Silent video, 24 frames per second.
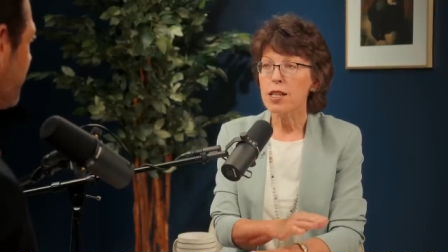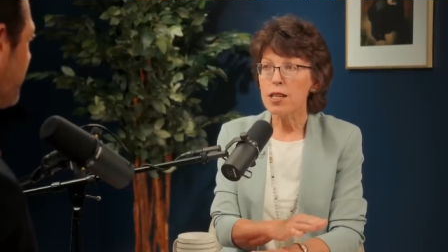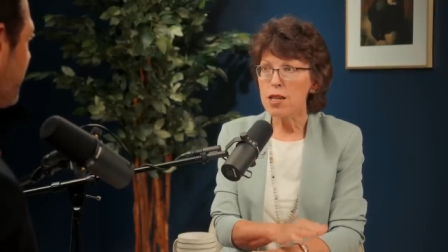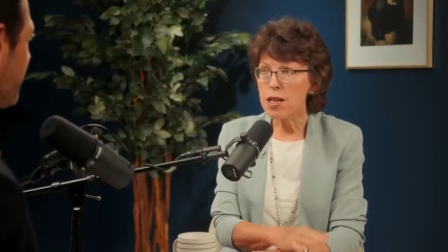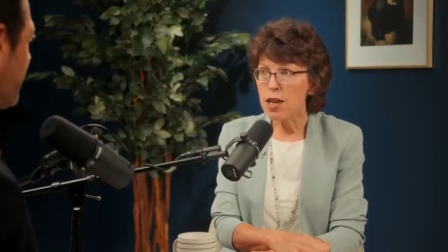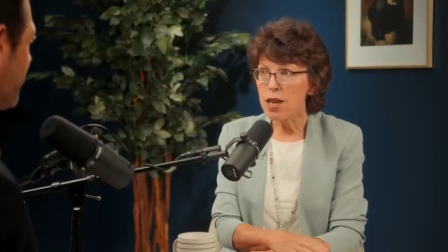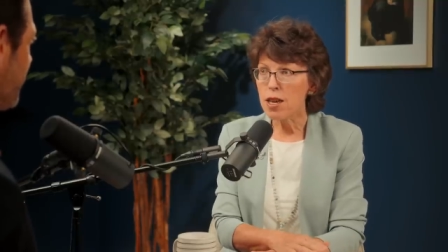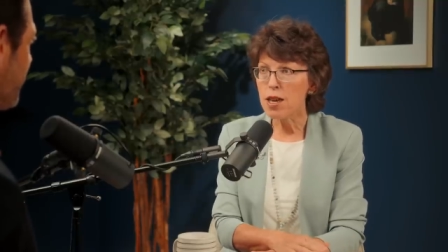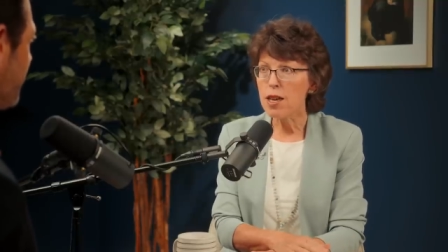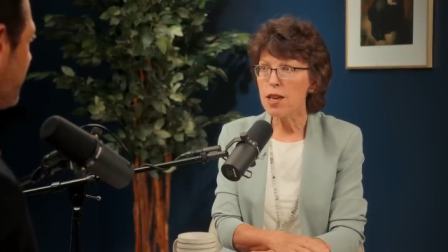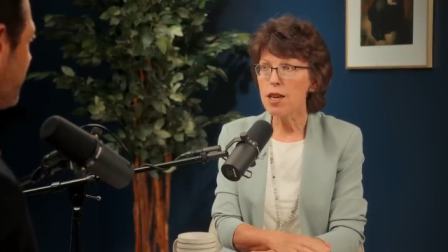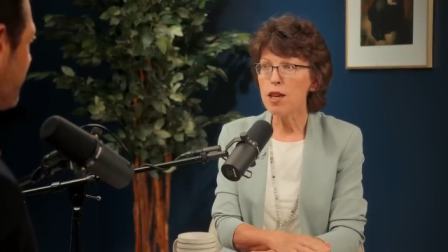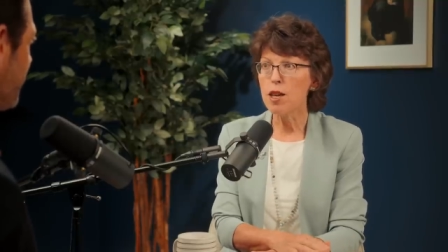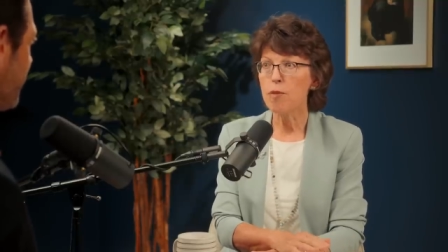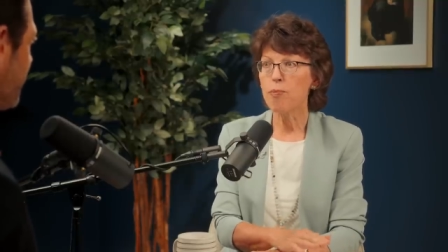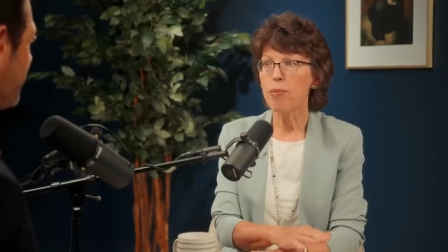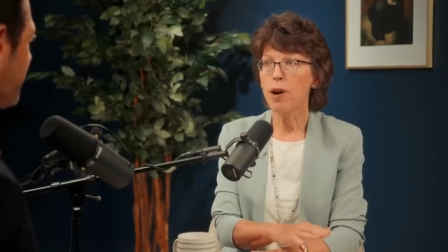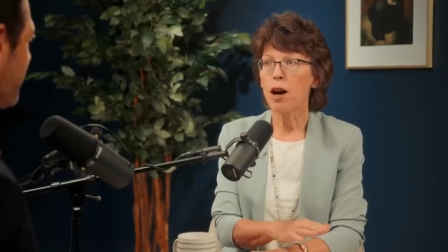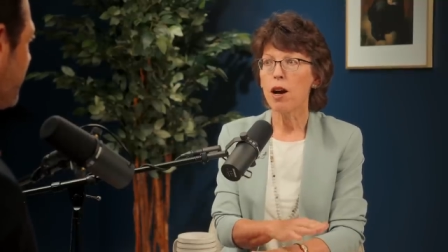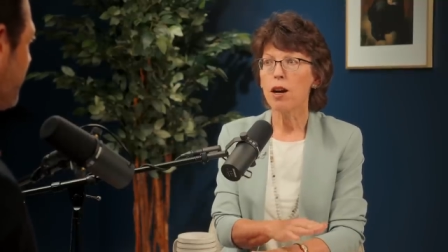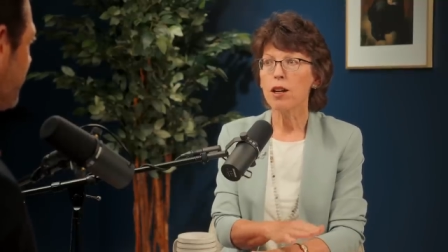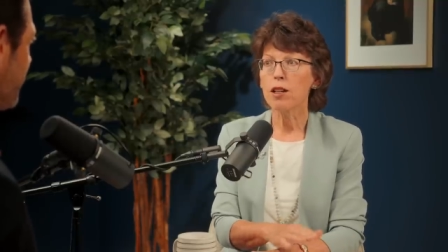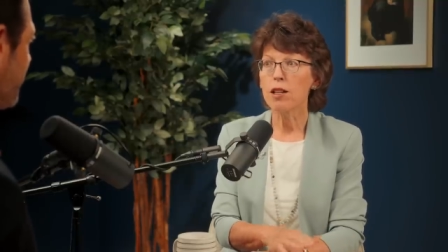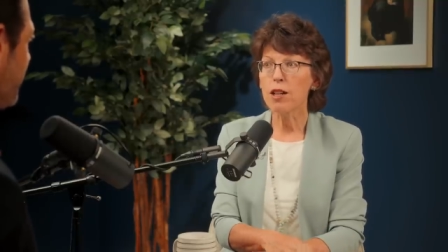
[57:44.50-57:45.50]

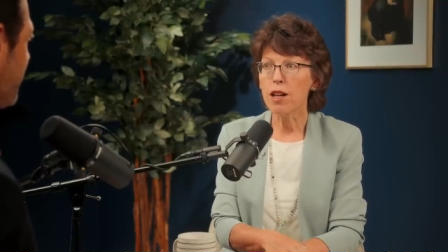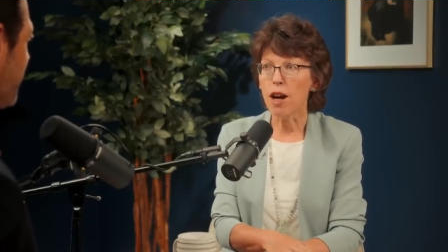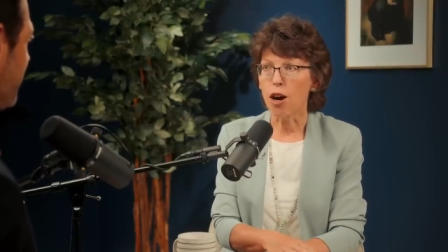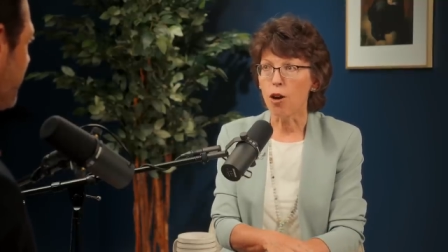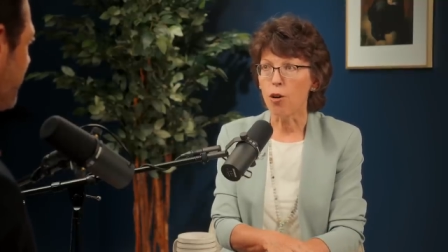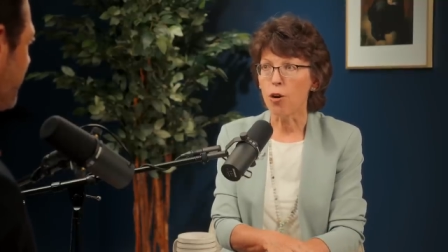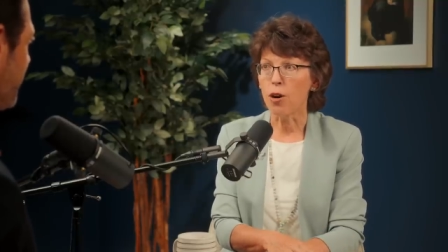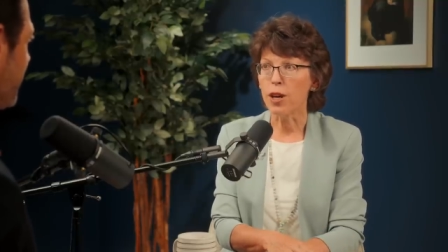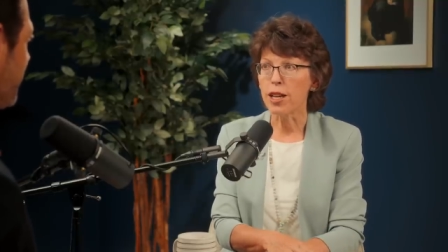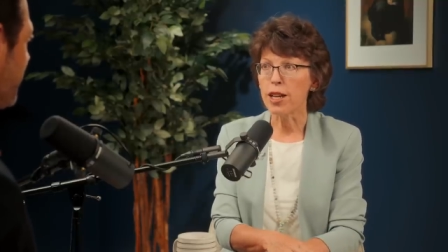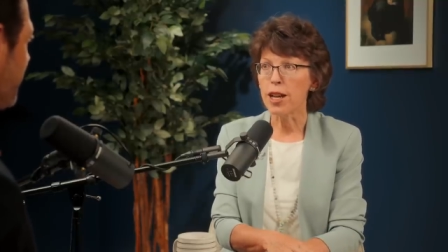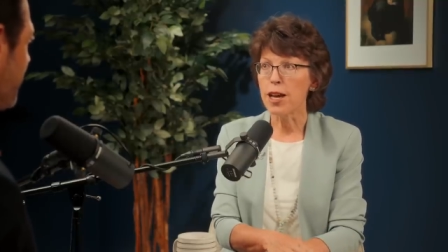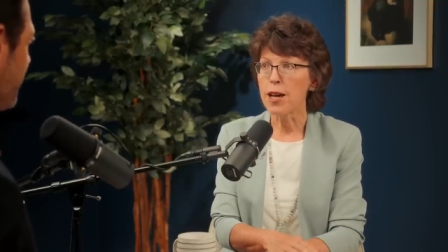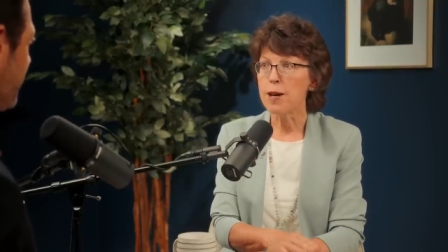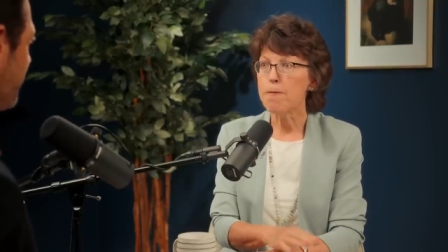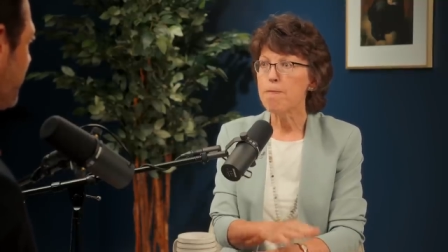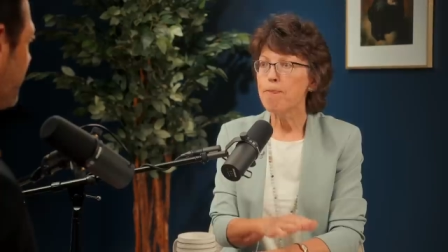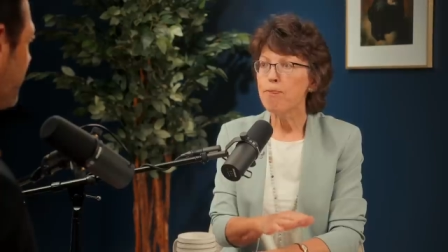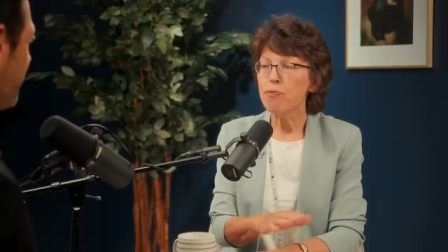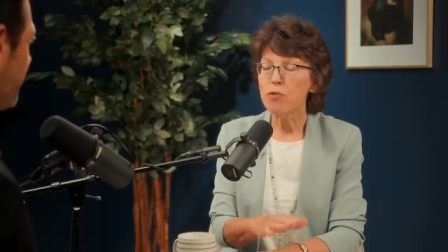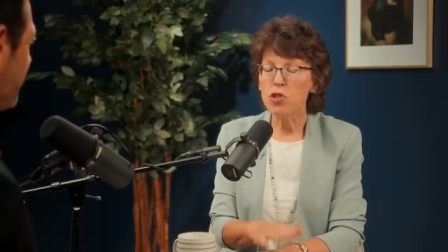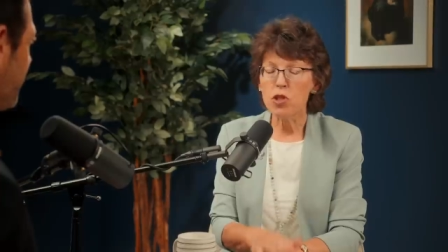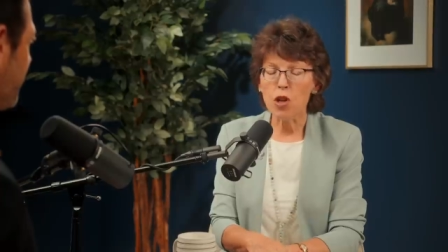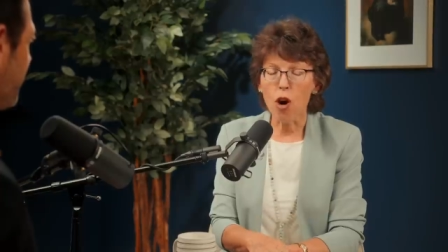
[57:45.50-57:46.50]
Keep going.
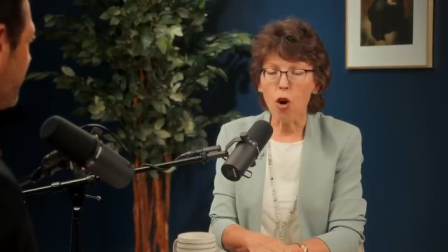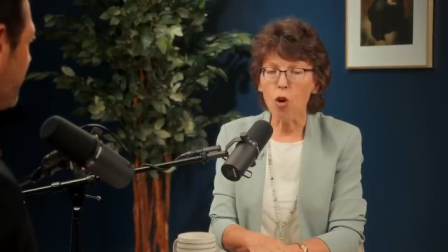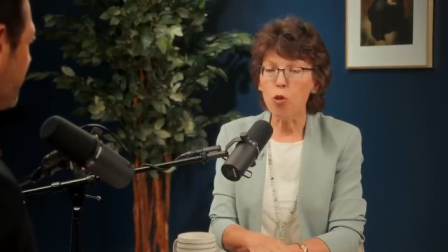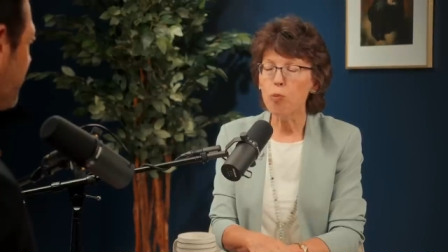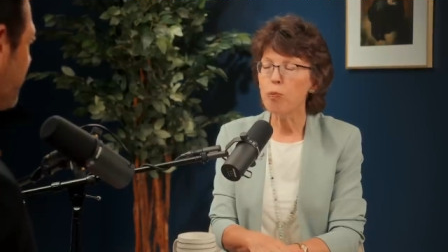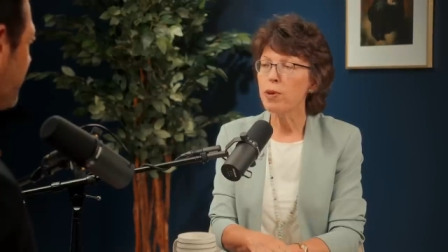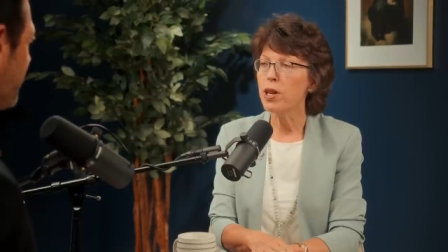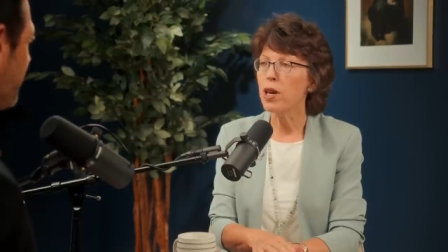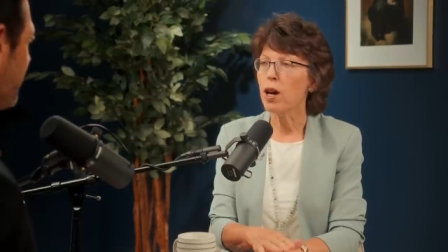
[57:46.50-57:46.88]
Don't